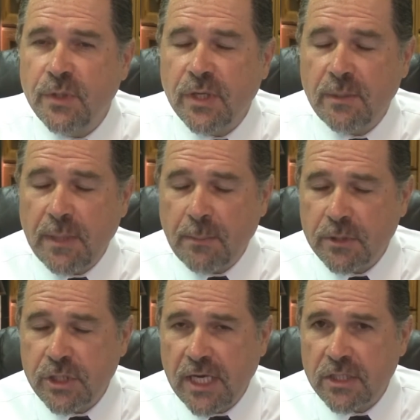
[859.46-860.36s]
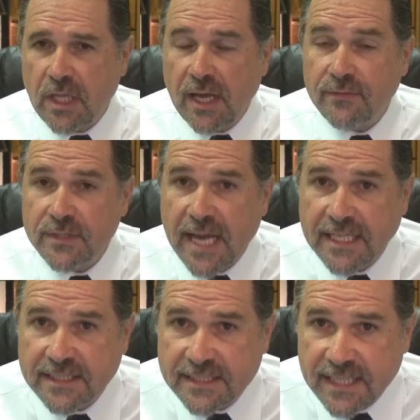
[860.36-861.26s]
you're going to be able to change lives
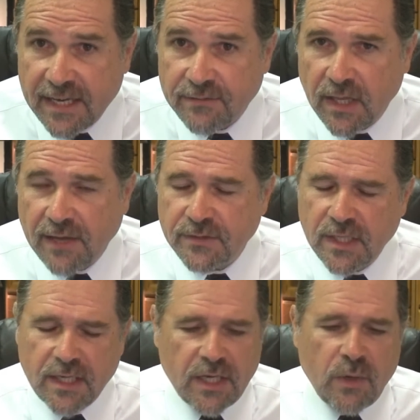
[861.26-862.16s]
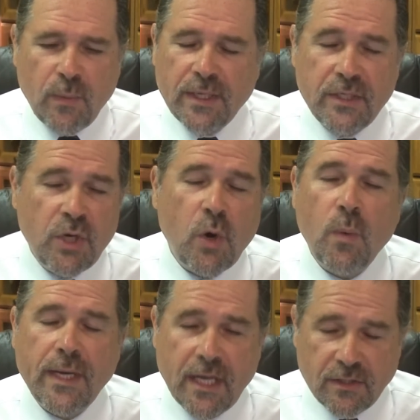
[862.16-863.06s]
and save lives when no
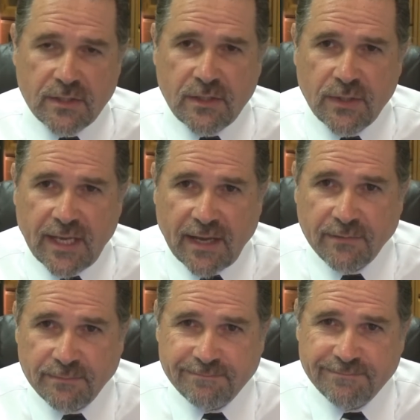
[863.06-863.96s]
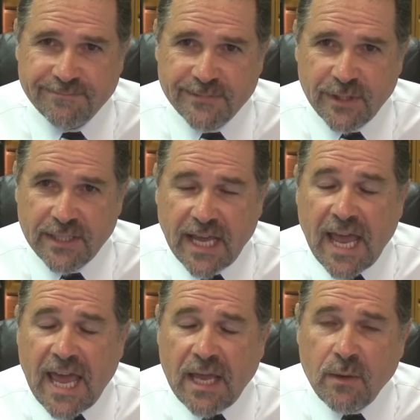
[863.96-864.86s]
one else could have. Good.
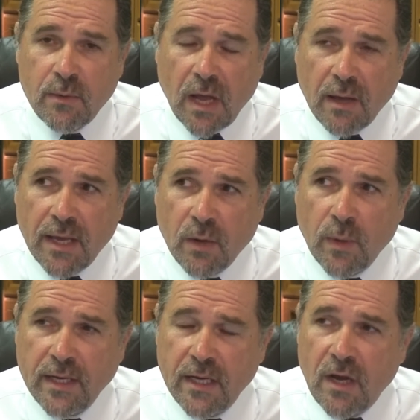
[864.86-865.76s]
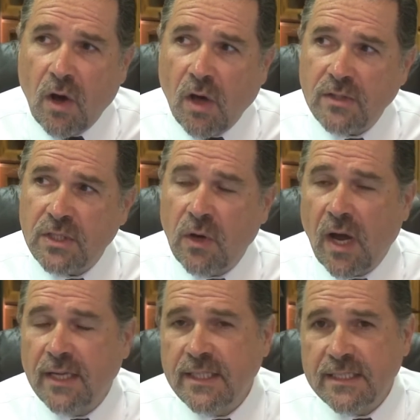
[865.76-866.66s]
Hey, Elronn, also
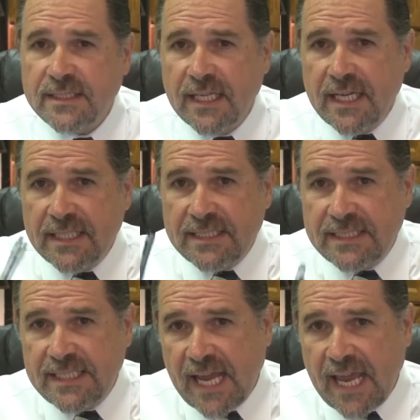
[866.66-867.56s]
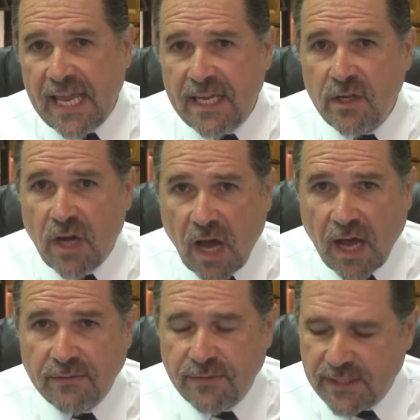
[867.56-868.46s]
on this staying
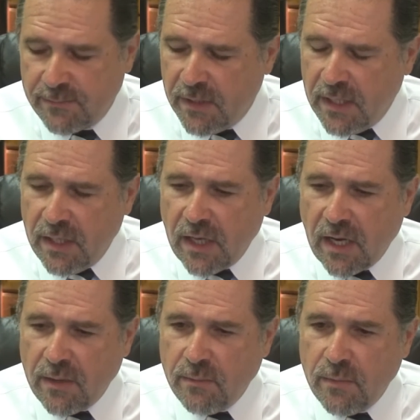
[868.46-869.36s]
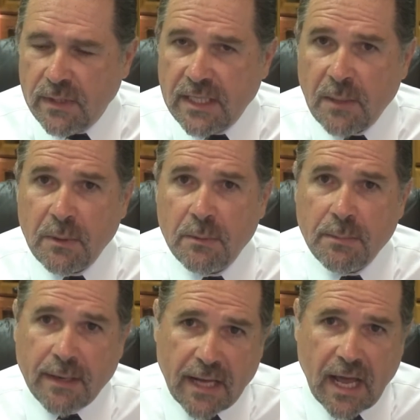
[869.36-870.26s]
confident, tell me a little
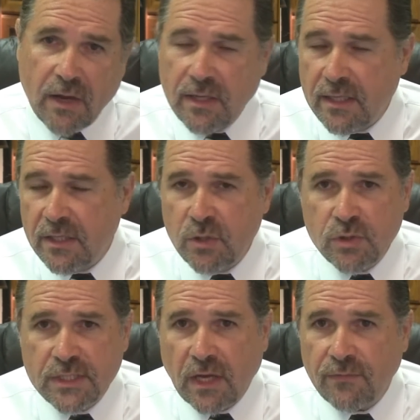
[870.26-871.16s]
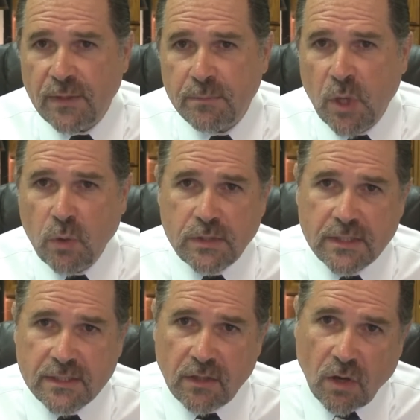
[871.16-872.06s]
bit about how you can use
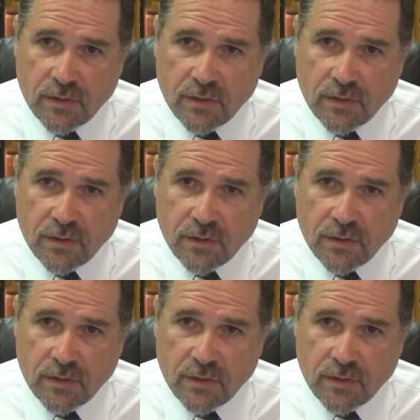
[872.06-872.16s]
self-hypnosis